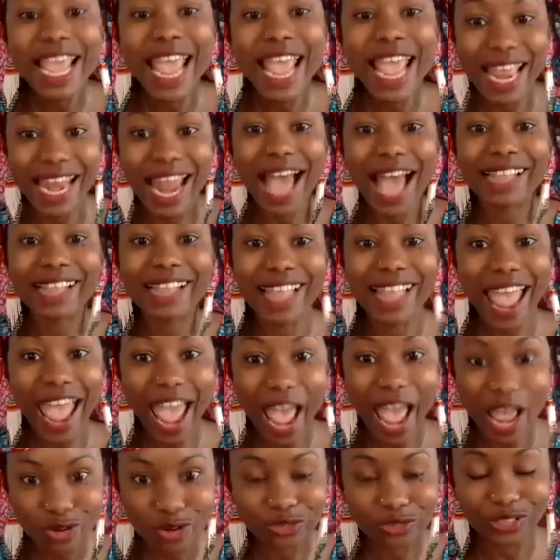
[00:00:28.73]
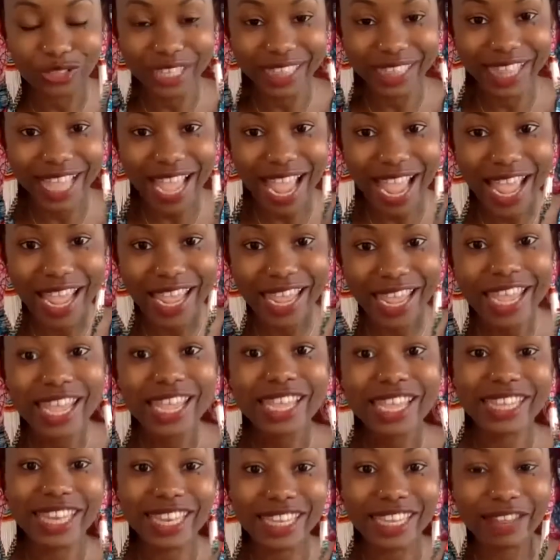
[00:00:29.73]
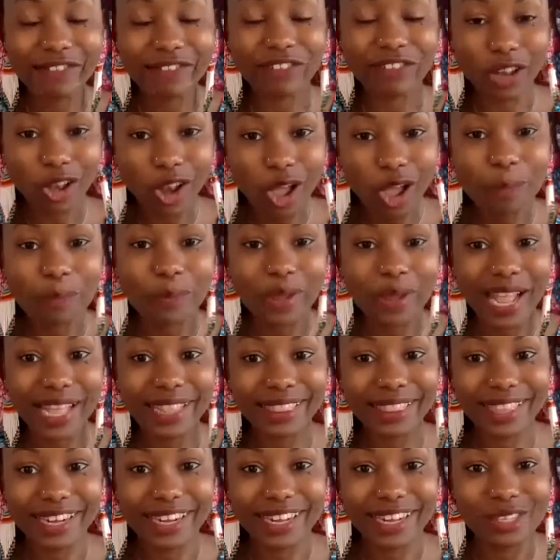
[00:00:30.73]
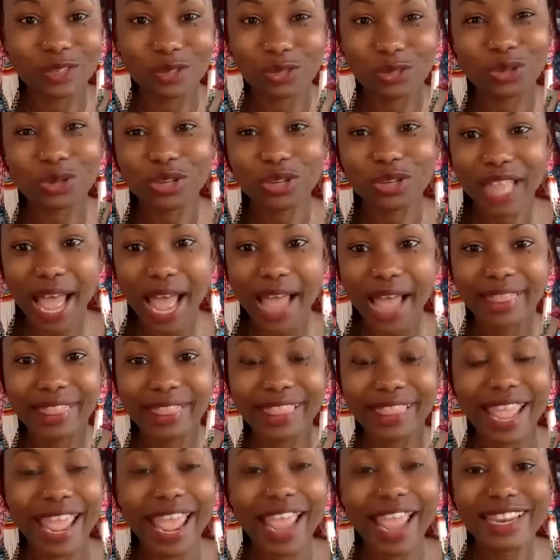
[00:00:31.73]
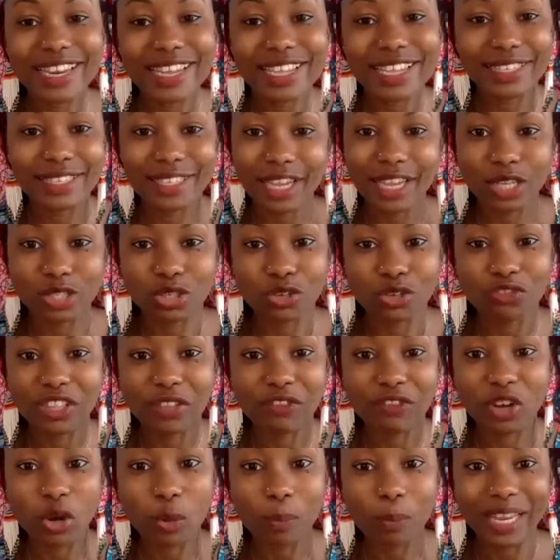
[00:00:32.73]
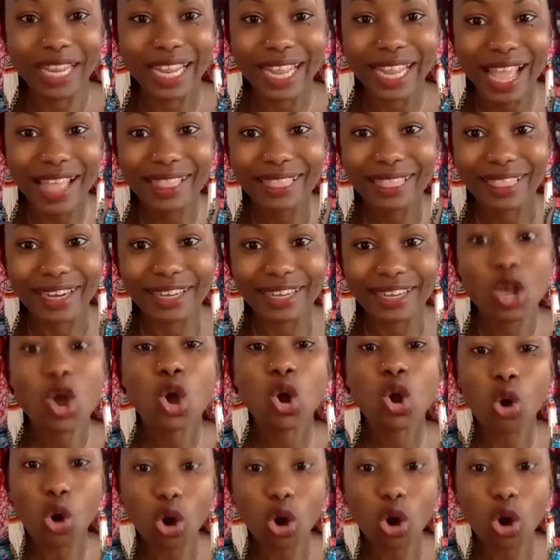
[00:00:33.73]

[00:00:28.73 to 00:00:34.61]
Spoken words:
And at the end of the day, the developed countries, so that the NDCs of developing countries,